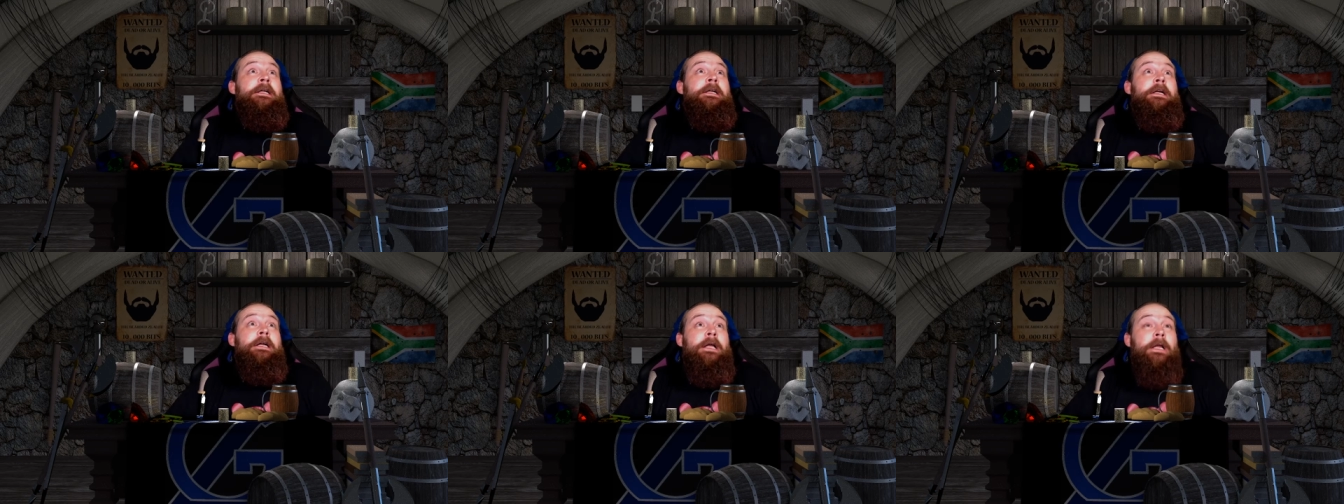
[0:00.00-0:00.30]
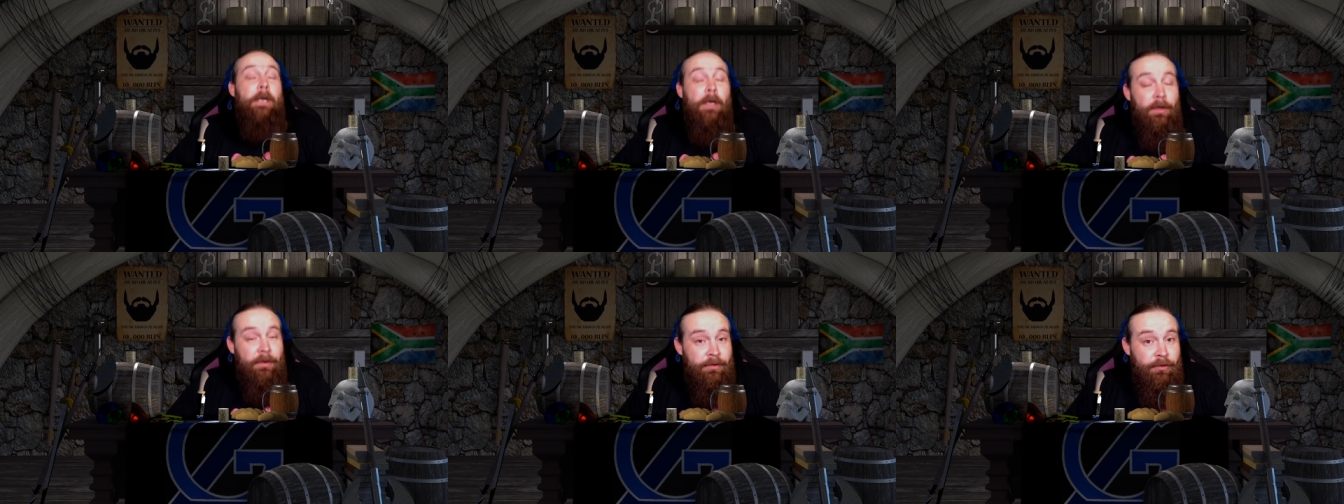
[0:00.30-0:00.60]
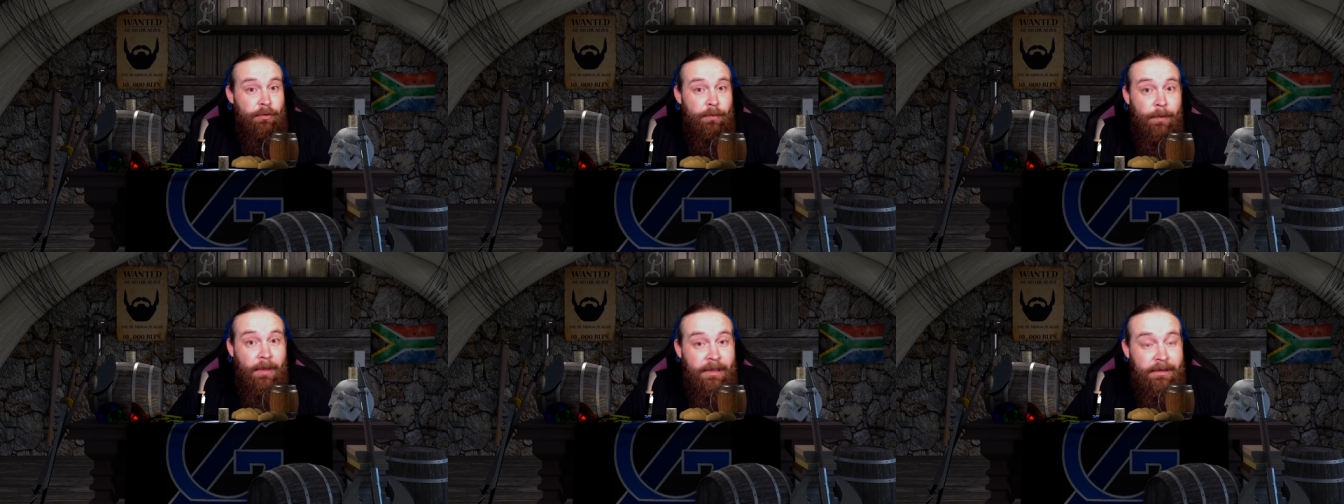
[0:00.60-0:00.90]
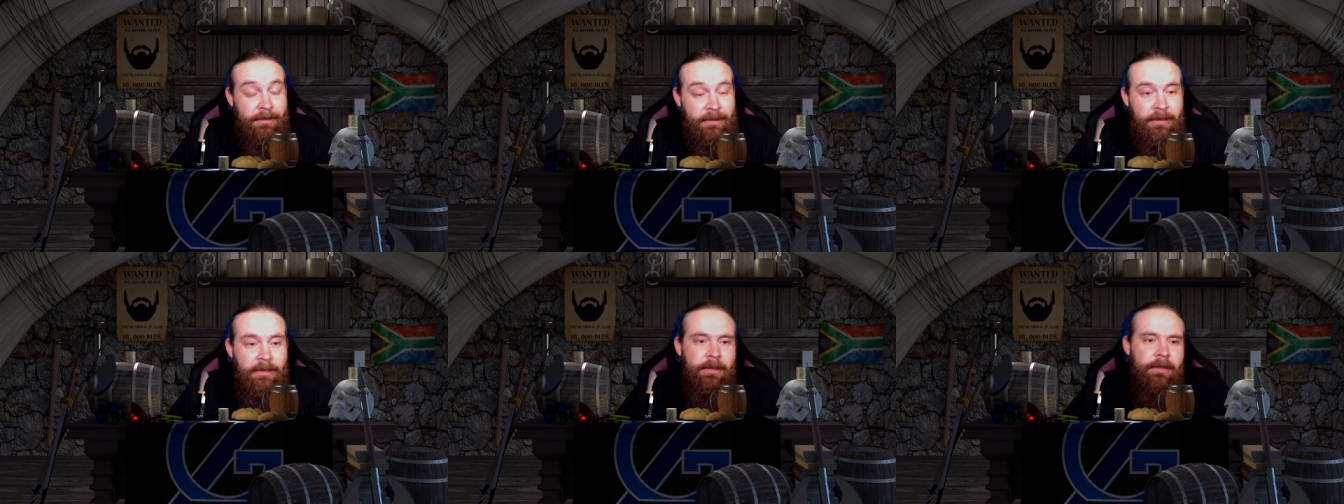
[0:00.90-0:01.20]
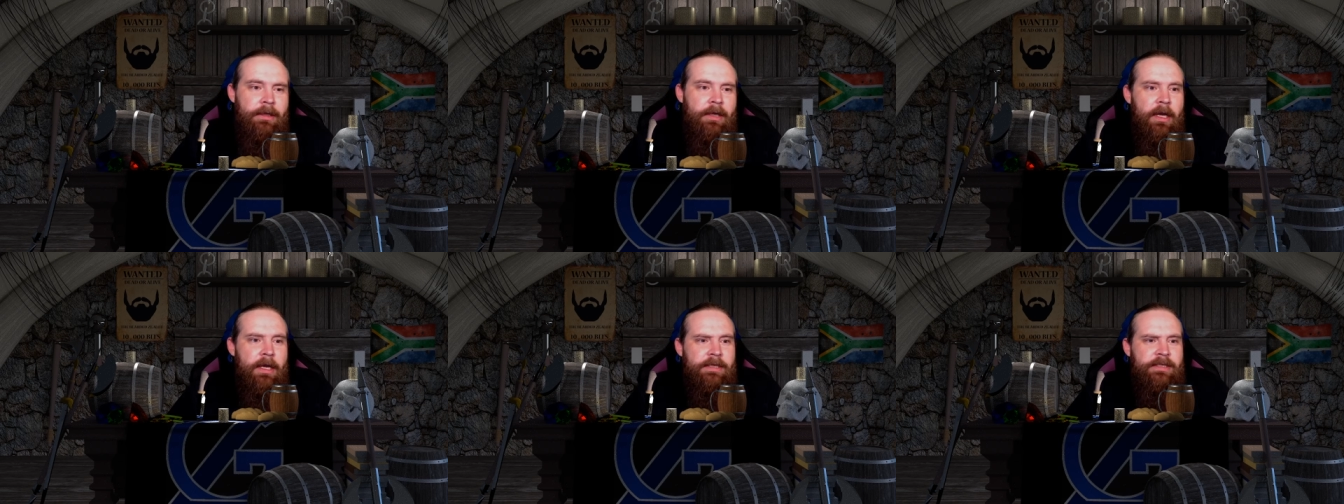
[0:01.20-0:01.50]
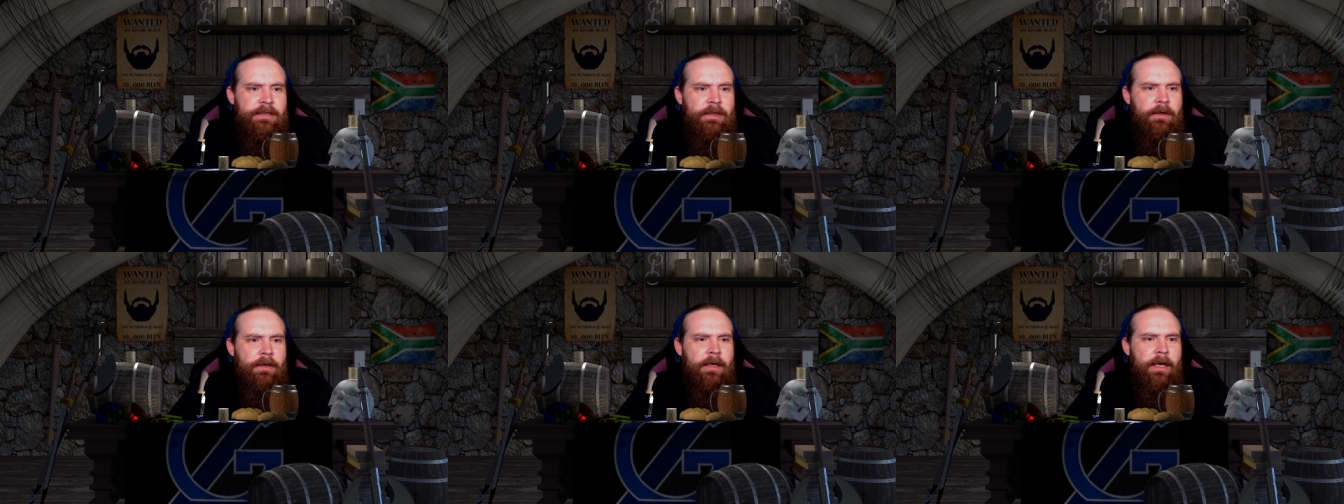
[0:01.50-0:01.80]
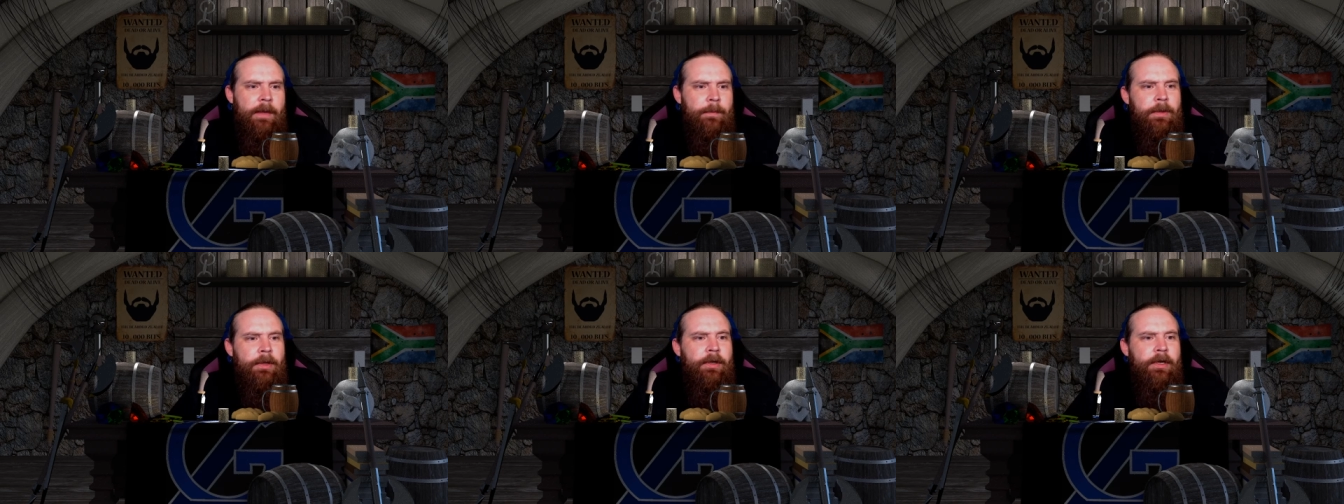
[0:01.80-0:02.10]
a lot of Tomb Raider. I started
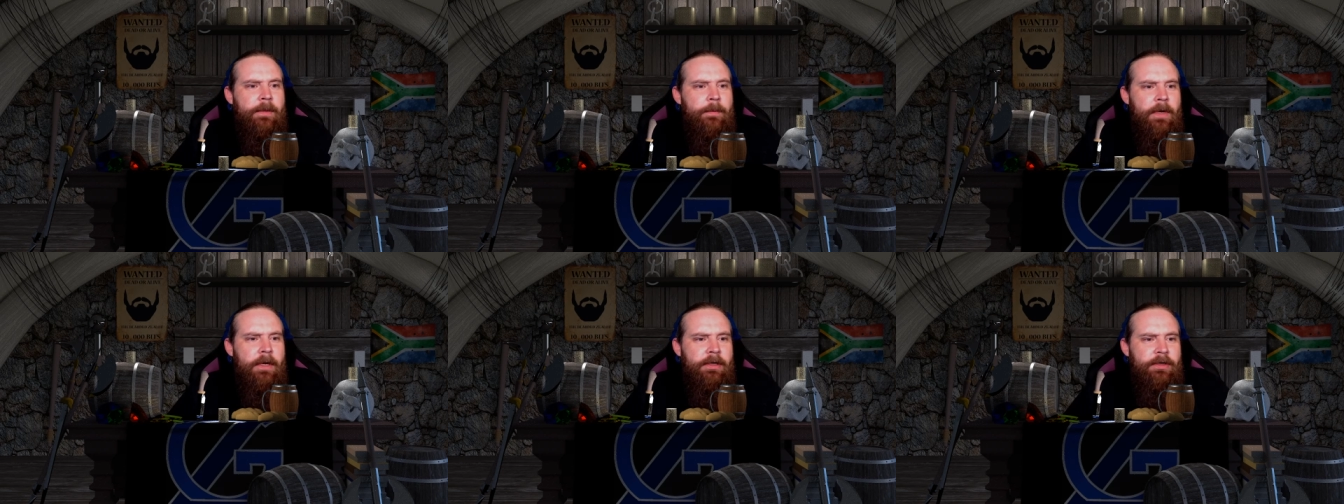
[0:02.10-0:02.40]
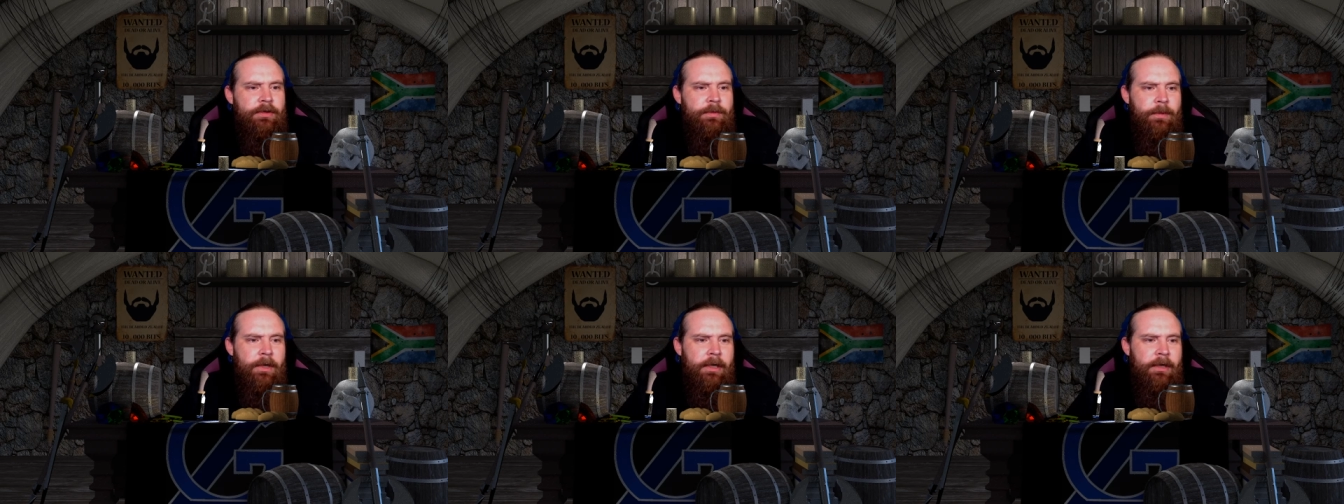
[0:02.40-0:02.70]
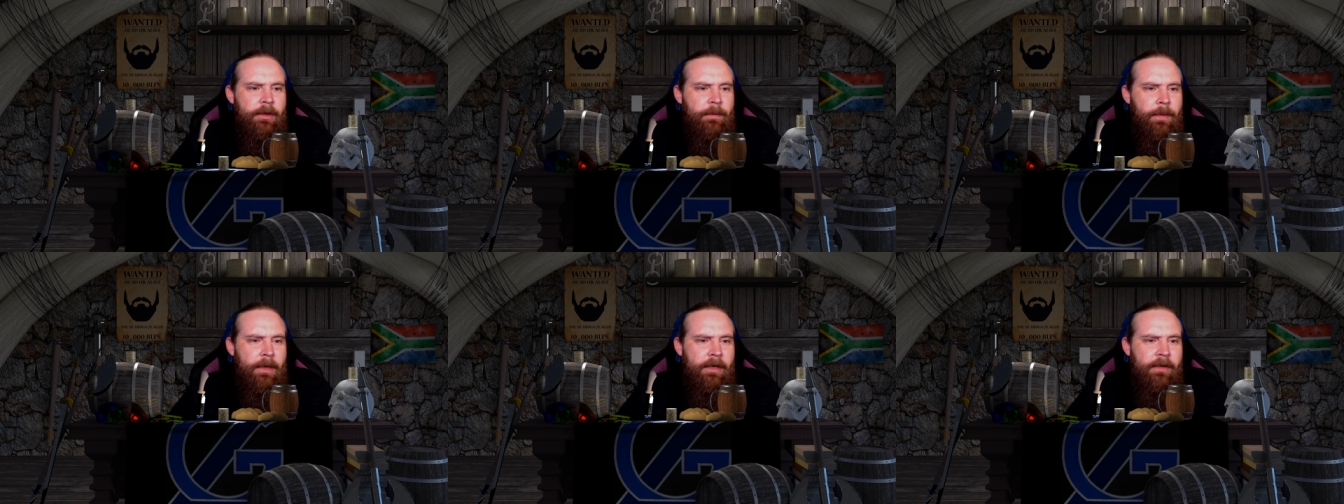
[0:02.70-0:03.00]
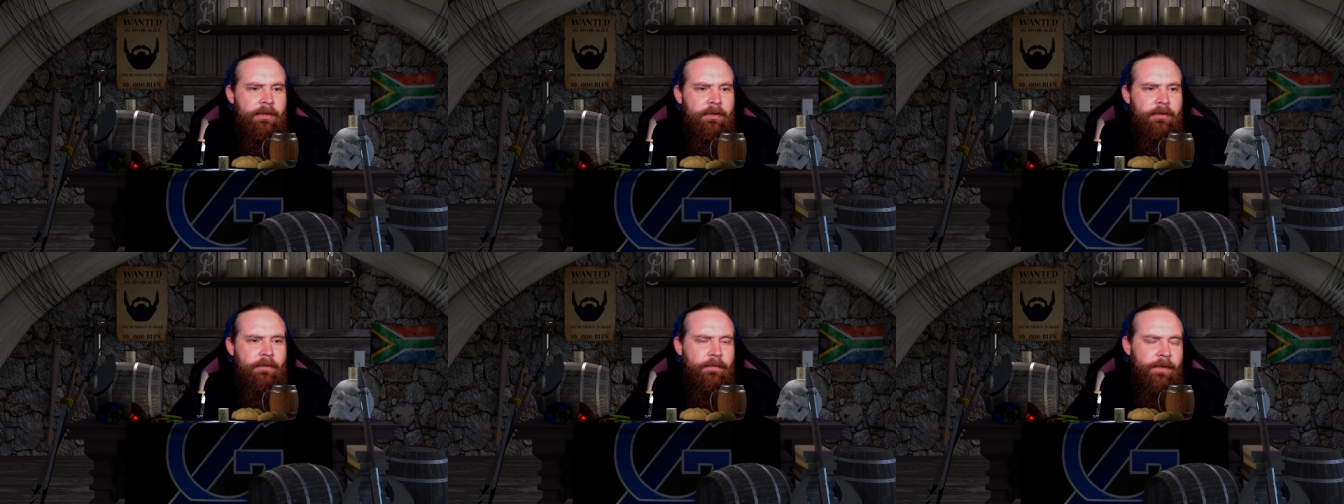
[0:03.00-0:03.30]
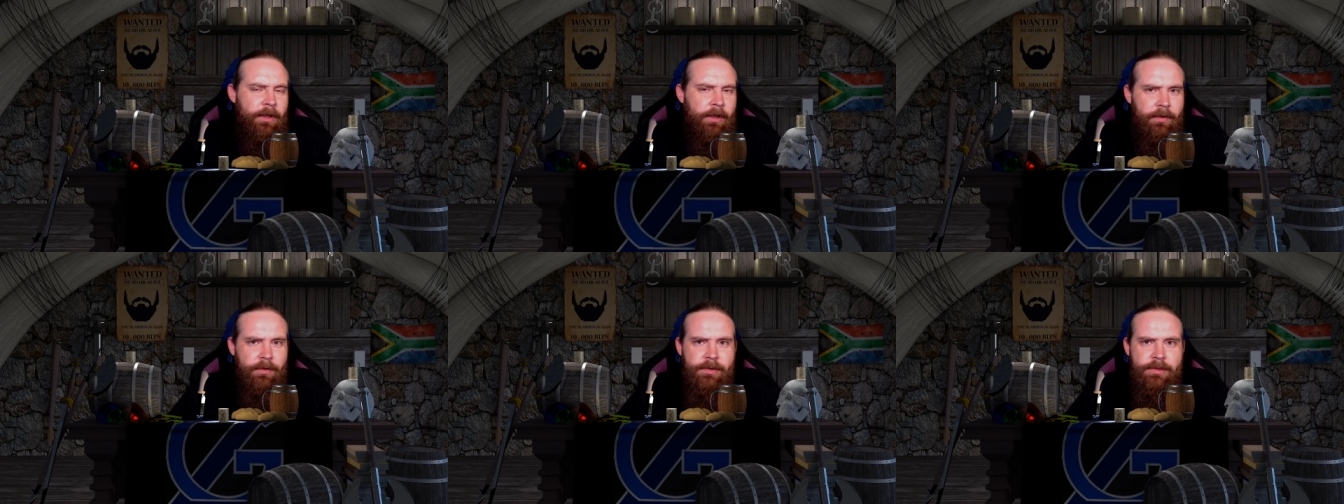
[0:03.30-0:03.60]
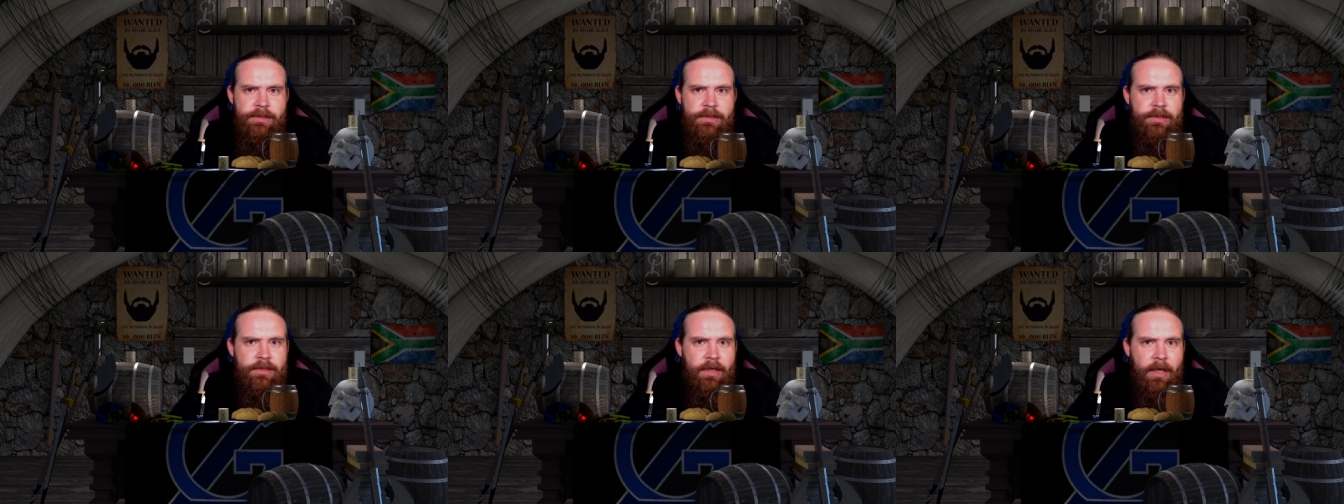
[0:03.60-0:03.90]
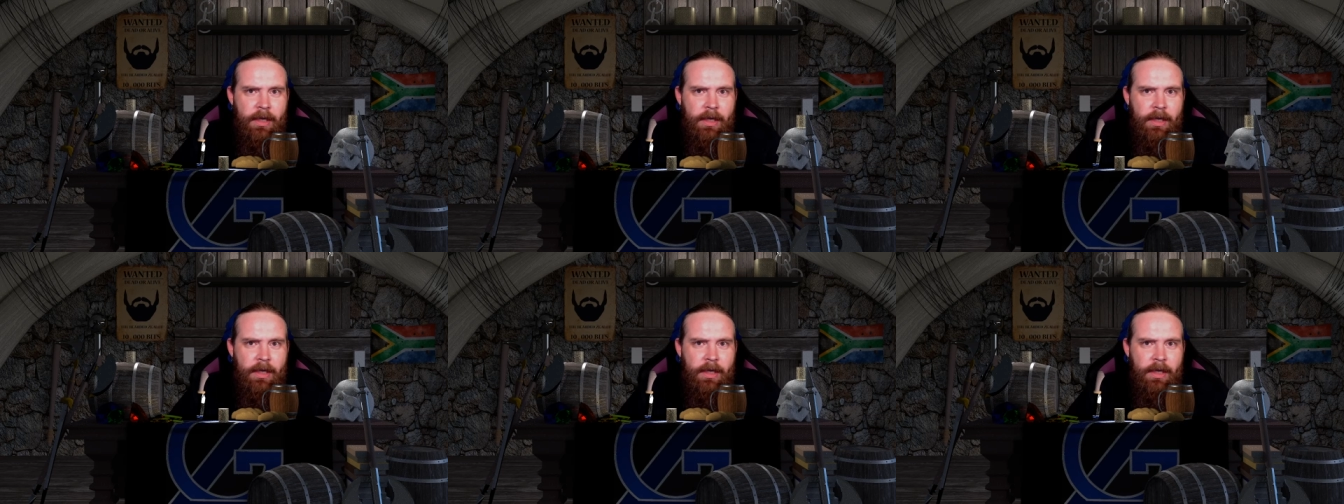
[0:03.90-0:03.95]
uploading my Tomb Raider playthrough videos.